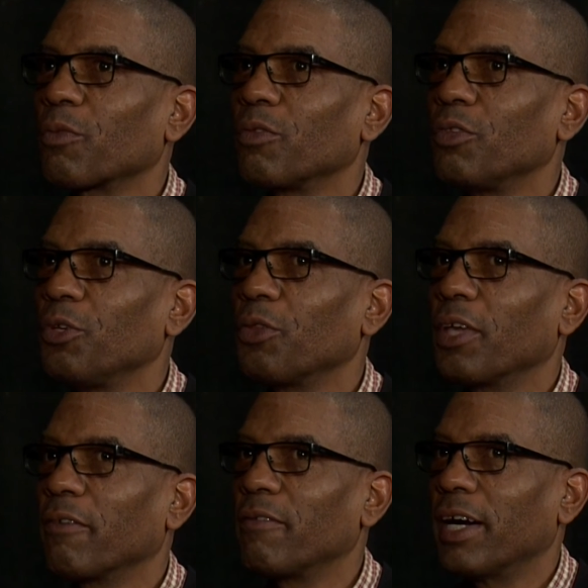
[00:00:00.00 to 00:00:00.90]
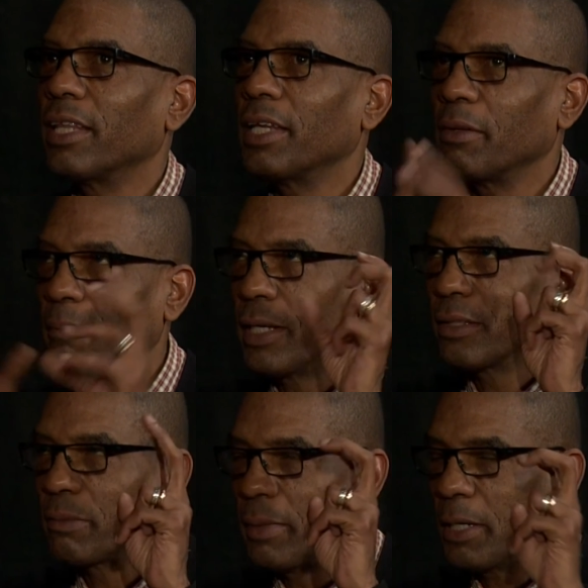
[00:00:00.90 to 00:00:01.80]
you think finally the
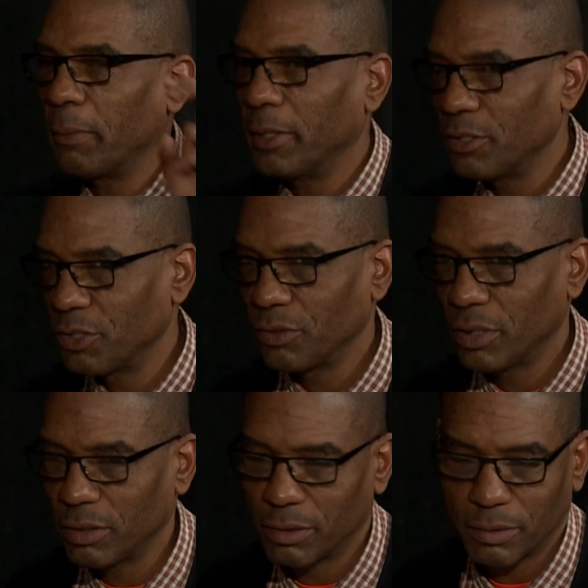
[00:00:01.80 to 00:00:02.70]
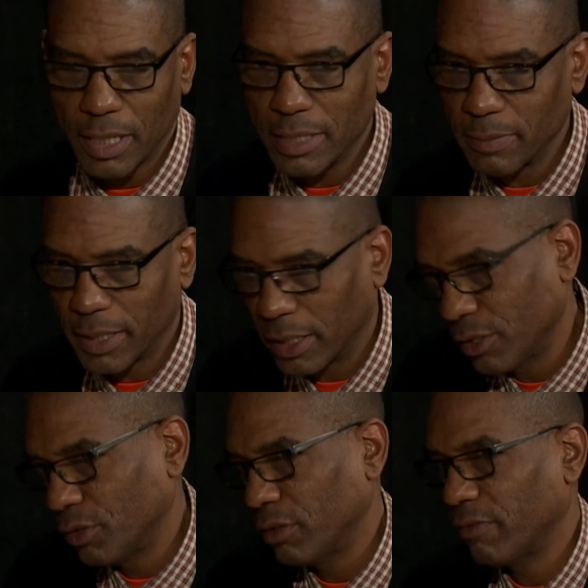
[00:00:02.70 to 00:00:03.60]
makeup industry or cosmetic
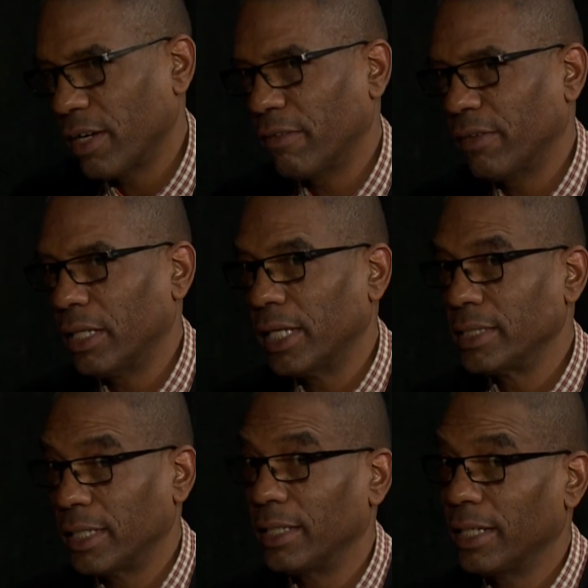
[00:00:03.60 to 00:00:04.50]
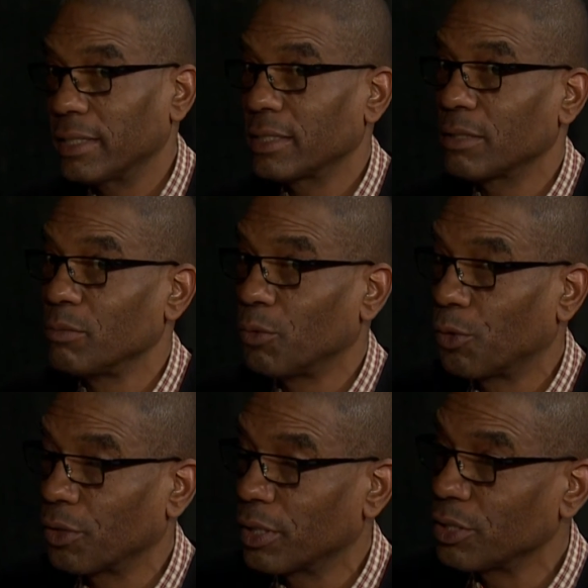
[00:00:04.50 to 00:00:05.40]
industry finally realized that yes, there's
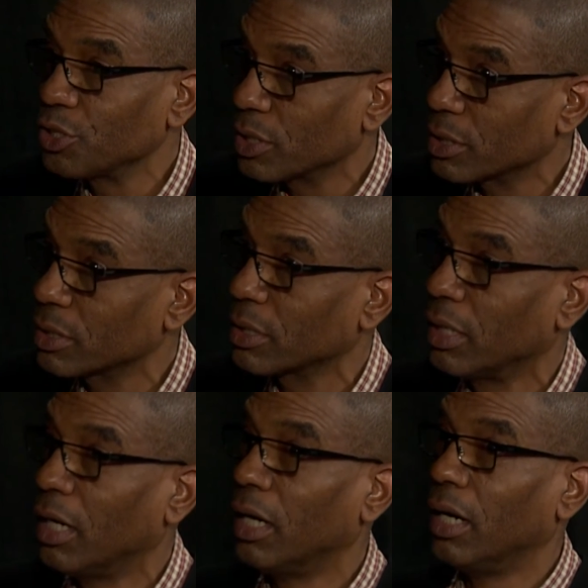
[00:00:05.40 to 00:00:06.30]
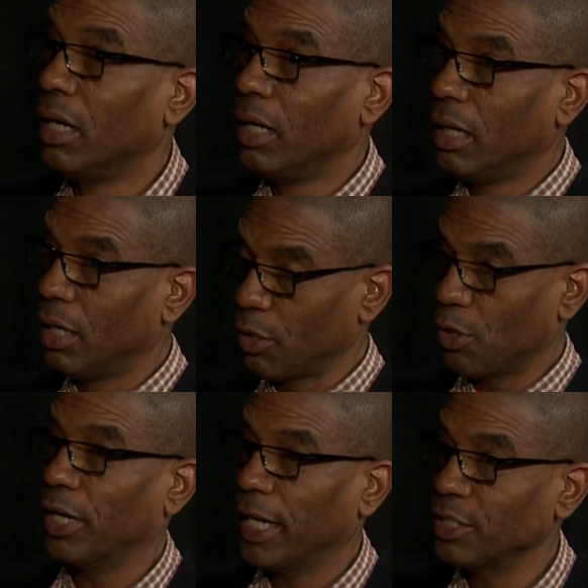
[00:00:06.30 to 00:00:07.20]
more than just a
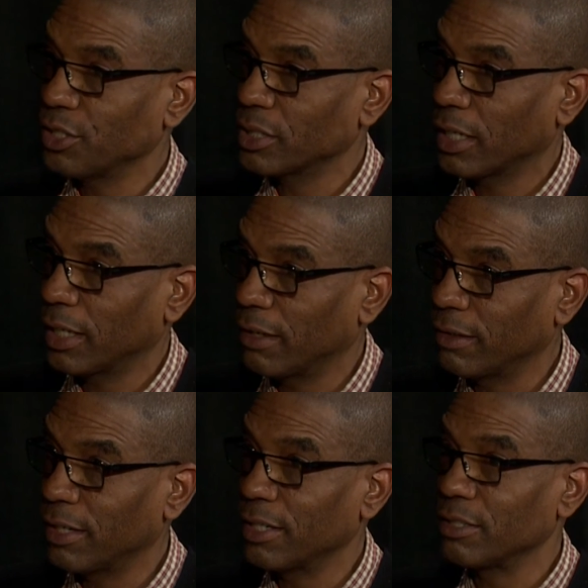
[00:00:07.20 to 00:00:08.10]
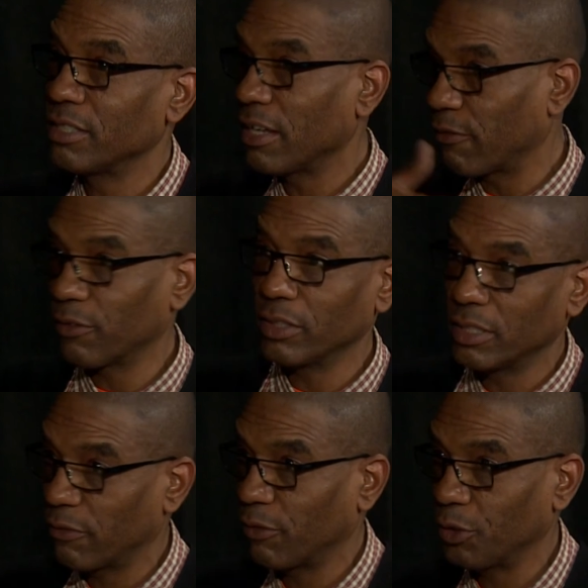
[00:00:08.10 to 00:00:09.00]
Caucasian skin out there. There's
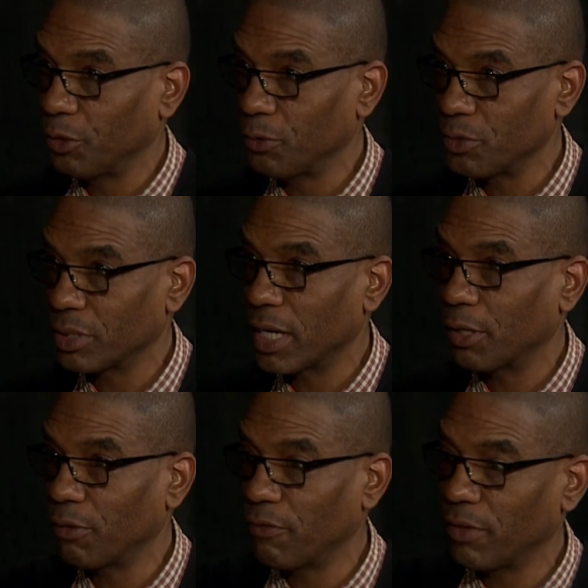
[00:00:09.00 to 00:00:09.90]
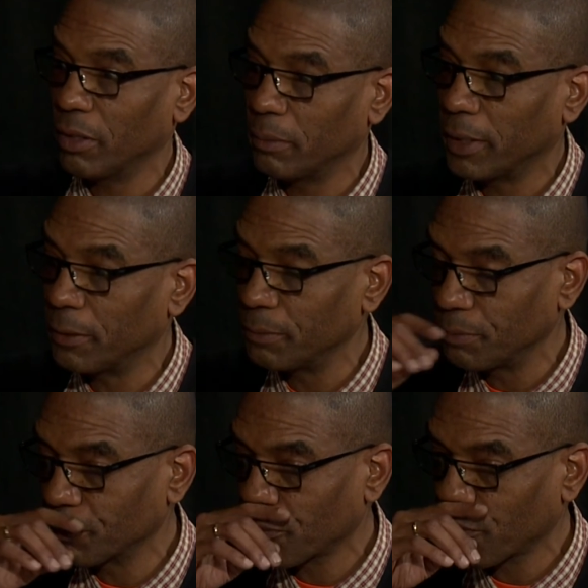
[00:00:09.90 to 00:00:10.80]
different hues. And how do you feel about,
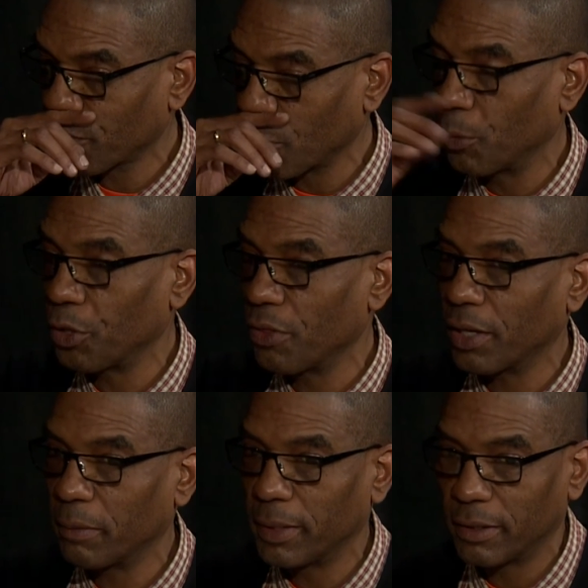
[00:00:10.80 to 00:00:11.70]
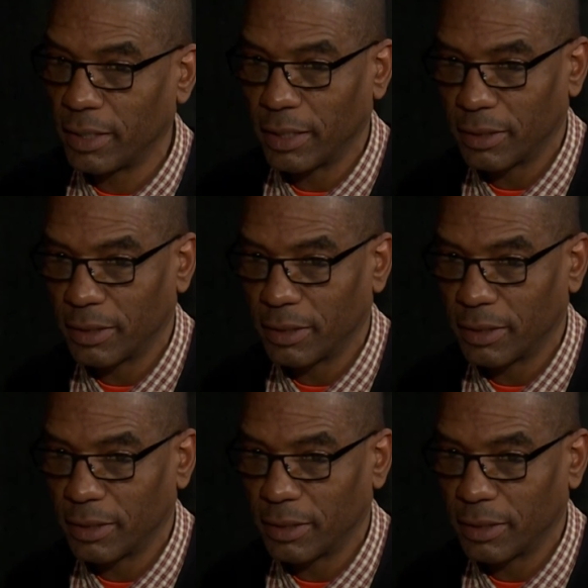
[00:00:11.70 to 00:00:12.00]
or what do you think about the